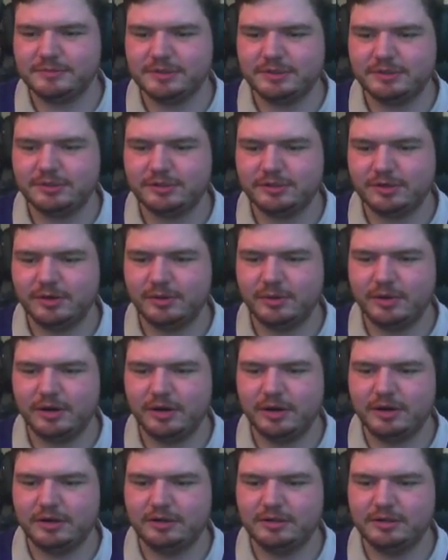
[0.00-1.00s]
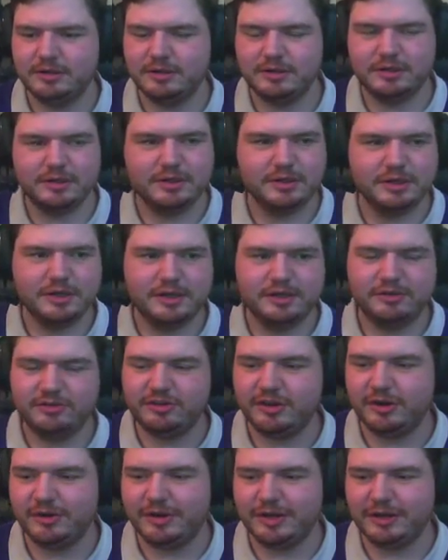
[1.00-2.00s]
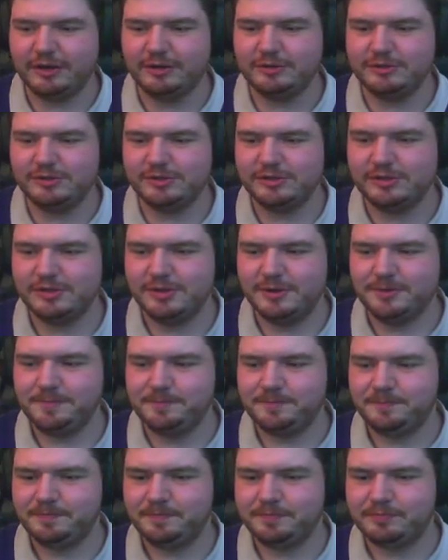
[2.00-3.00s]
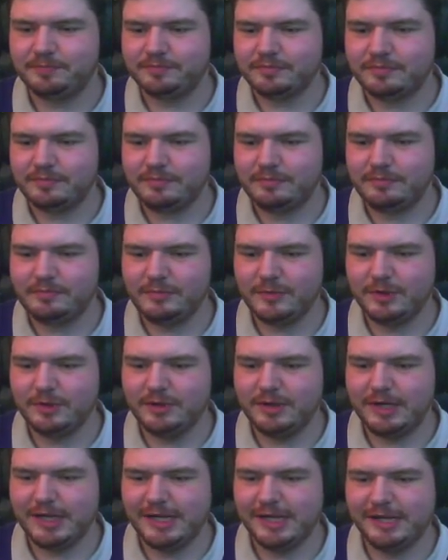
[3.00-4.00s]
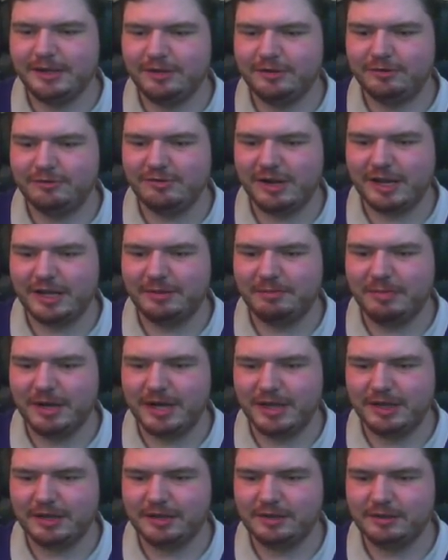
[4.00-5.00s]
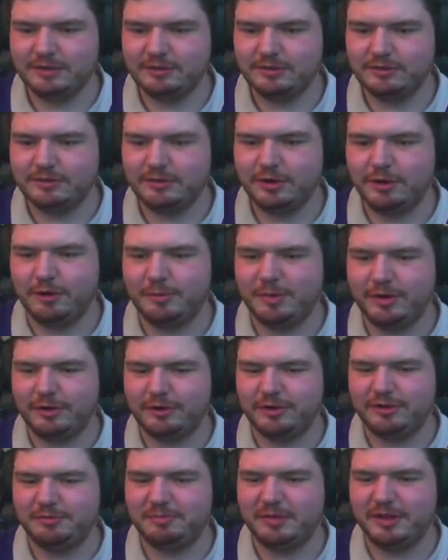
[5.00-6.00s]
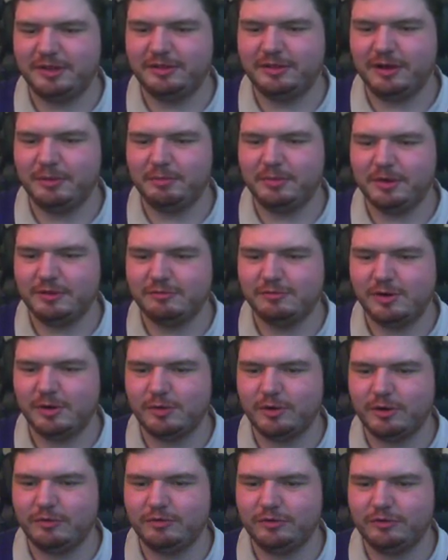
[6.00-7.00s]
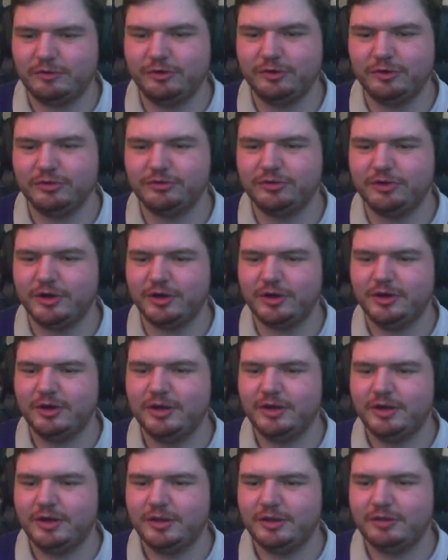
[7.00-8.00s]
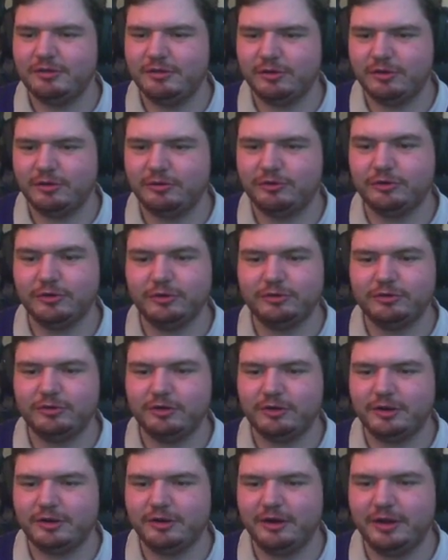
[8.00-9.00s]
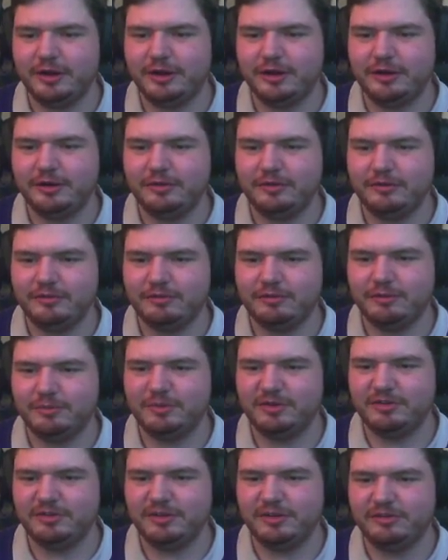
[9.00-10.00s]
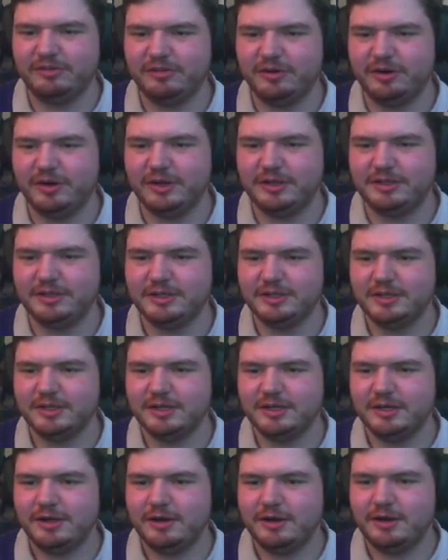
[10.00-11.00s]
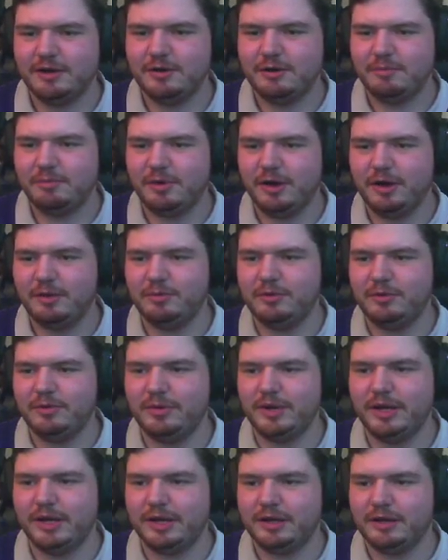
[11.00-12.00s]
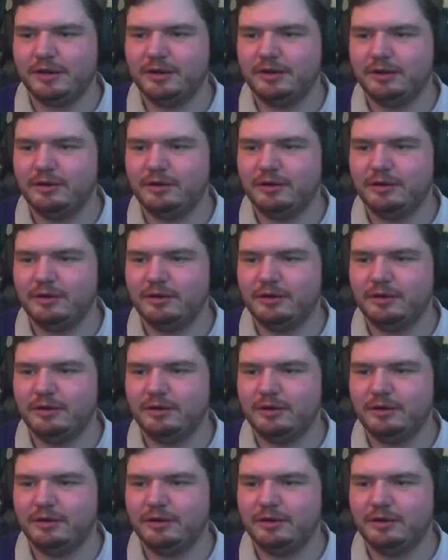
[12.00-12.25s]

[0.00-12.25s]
So let's see how it goes. Lee tracking back. Oh my god, he's been done by the rollover. Jota, Diogo Jota cutting in from this near side. Bayern Munich.